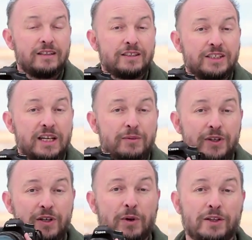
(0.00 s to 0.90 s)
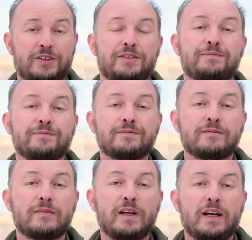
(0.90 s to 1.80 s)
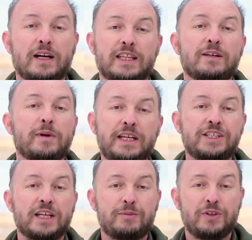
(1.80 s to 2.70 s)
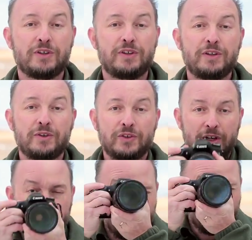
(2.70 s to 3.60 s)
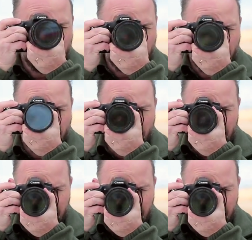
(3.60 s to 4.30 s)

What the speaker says: the shape that you want. And there are many shapes you can use. You could do